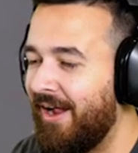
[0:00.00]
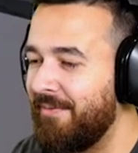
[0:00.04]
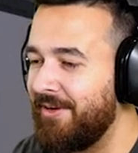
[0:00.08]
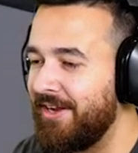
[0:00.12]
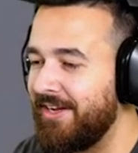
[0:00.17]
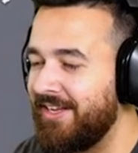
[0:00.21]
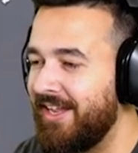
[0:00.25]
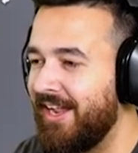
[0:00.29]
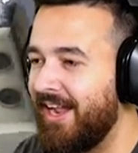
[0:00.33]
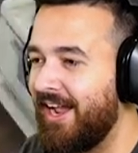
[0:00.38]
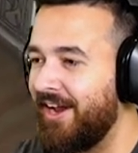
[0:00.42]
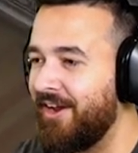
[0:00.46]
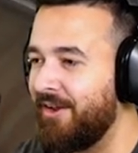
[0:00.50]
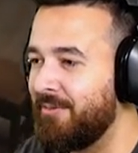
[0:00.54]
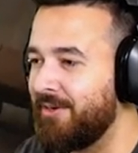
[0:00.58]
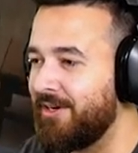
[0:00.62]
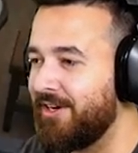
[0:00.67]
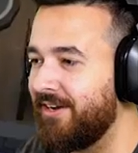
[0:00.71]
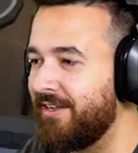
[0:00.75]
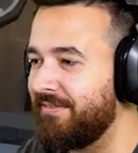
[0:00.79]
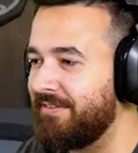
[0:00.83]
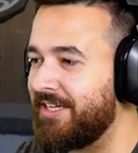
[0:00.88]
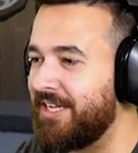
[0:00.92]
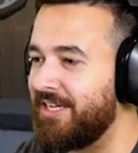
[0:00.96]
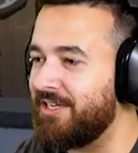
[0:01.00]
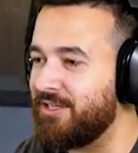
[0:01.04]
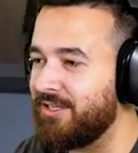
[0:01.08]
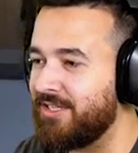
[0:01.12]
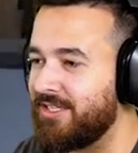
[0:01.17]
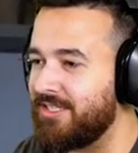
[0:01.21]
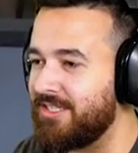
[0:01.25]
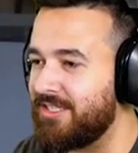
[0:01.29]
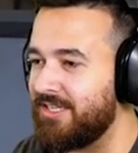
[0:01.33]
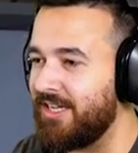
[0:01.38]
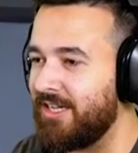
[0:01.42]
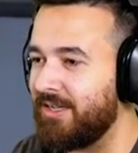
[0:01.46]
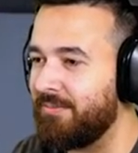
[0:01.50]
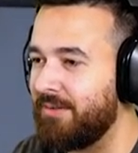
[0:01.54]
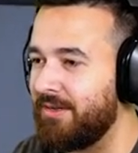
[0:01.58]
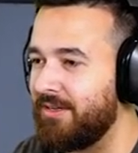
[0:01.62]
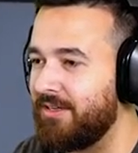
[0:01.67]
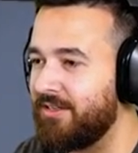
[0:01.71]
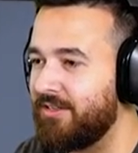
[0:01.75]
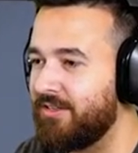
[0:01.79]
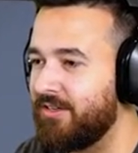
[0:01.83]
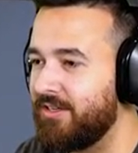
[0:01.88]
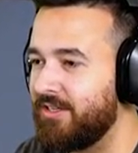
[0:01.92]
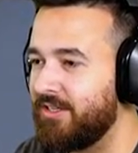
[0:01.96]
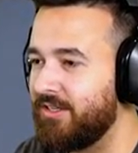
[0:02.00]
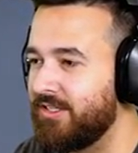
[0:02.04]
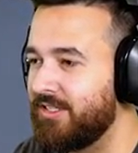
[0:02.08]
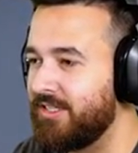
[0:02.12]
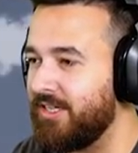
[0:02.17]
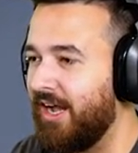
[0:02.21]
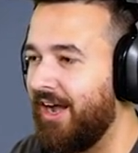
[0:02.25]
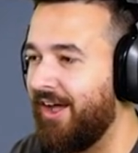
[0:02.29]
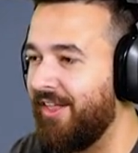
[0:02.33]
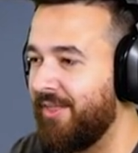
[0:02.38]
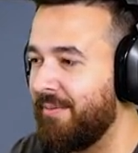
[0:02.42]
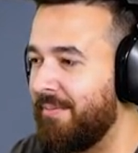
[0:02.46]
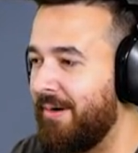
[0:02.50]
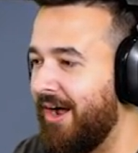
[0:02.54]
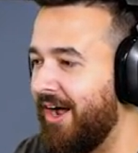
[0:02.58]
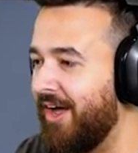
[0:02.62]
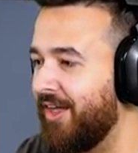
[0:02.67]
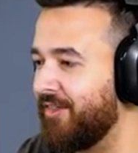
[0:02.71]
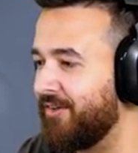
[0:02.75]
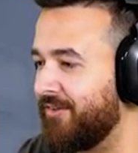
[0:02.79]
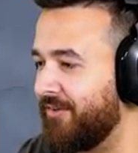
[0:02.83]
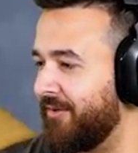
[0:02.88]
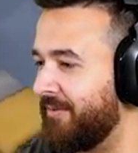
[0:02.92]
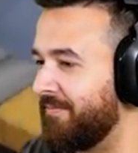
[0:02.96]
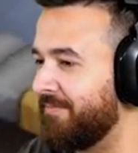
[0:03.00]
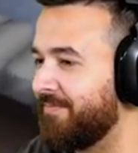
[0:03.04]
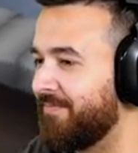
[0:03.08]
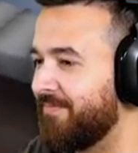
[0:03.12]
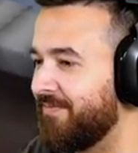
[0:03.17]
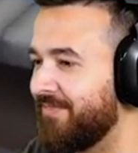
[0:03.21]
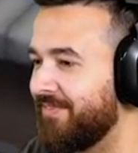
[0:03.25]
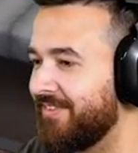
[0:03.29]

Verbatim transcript: I mean, yeah, I know we don't have a kitchen sink, but you could have used the other bathroom.